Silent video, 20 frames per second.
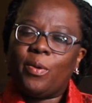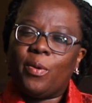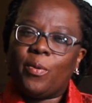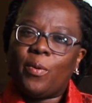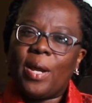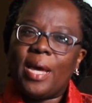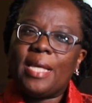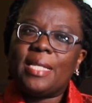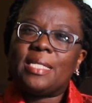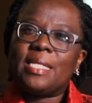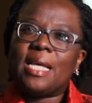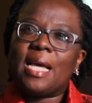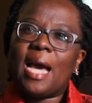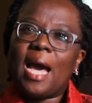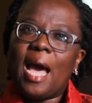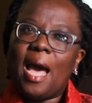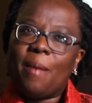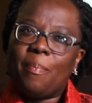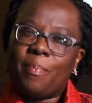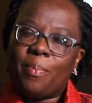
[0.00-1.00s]
rising
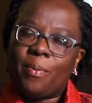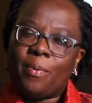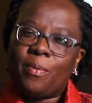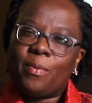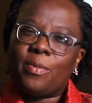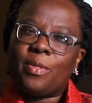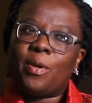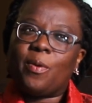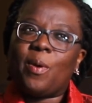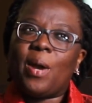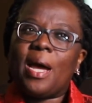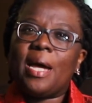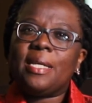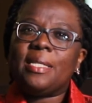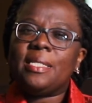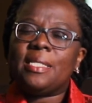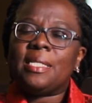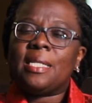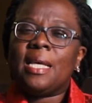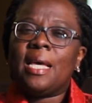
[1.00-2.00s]
up the
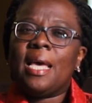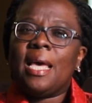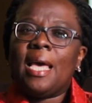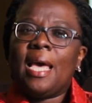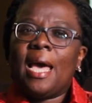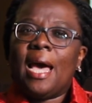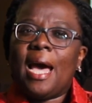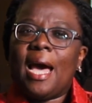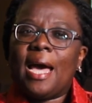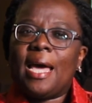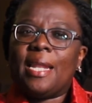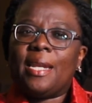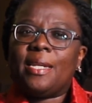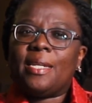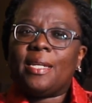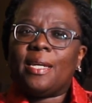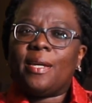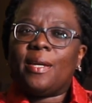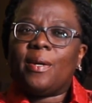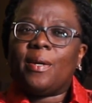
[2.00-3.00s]
ranks, and
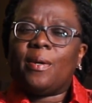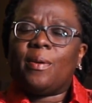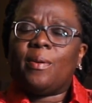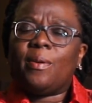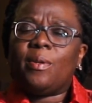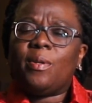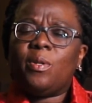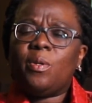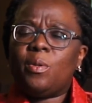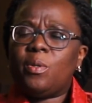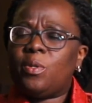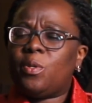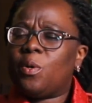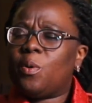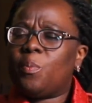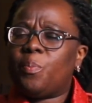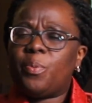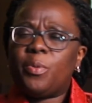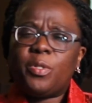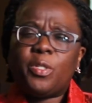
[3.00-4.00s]

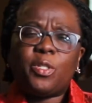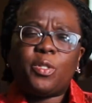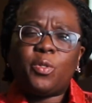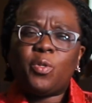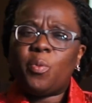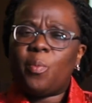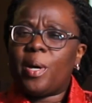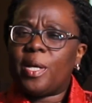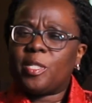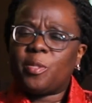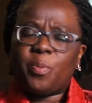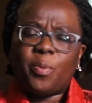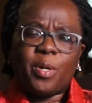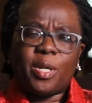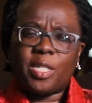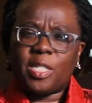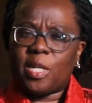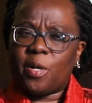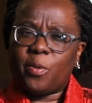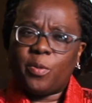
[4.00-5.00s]
don't put too much
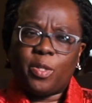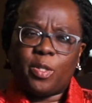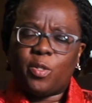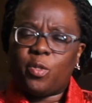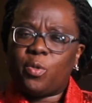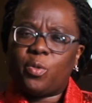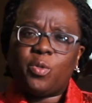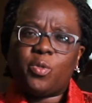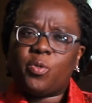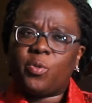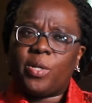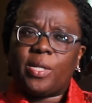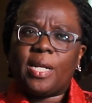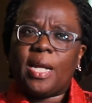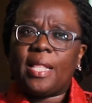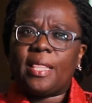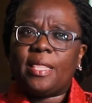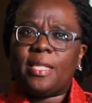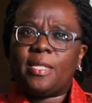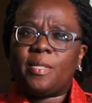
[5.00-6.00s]
pressure on the children
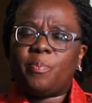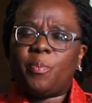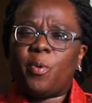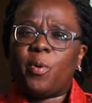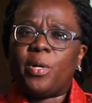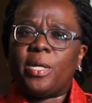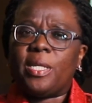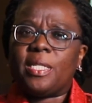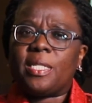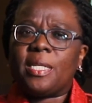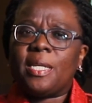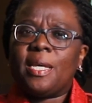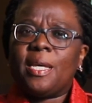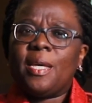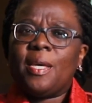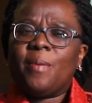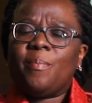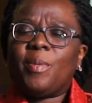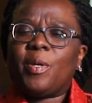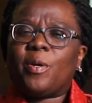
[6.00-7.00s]
at this point,
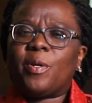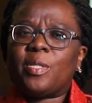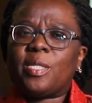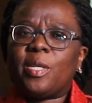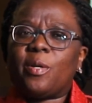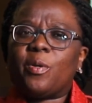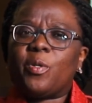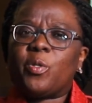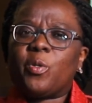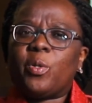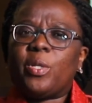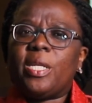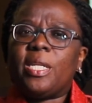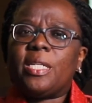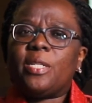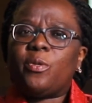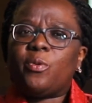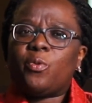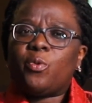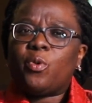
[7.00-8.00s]
because they also
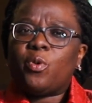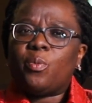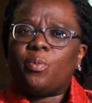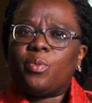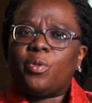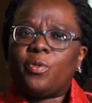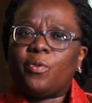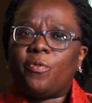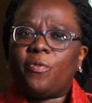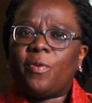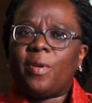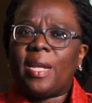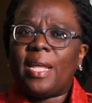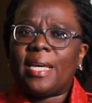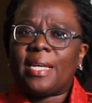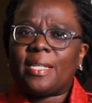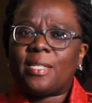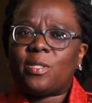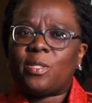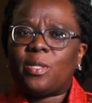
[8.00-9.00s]
need room to
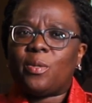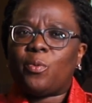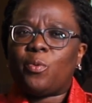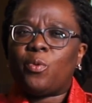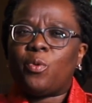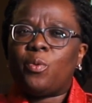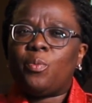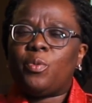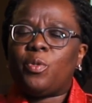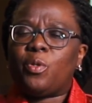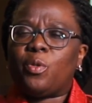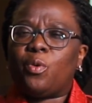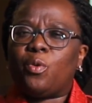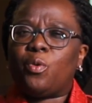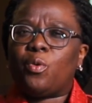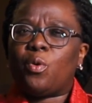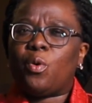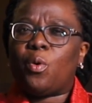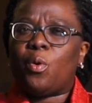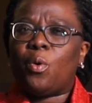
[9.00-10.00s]
flex, the room to
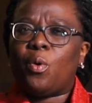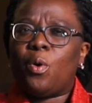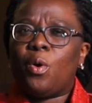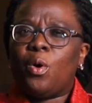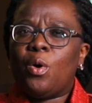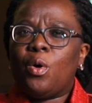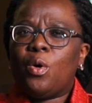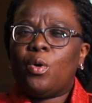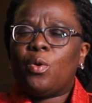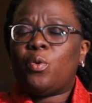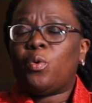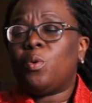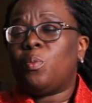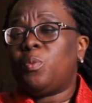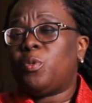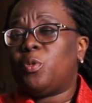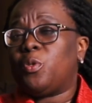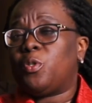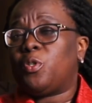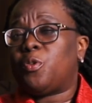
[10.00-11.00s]
grow,
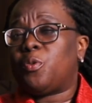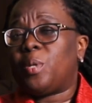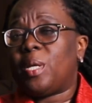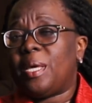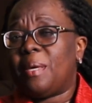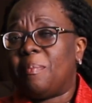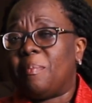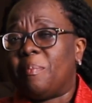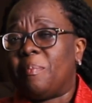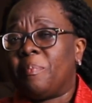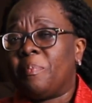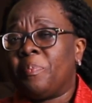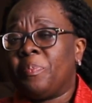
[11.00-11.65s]
room to dream.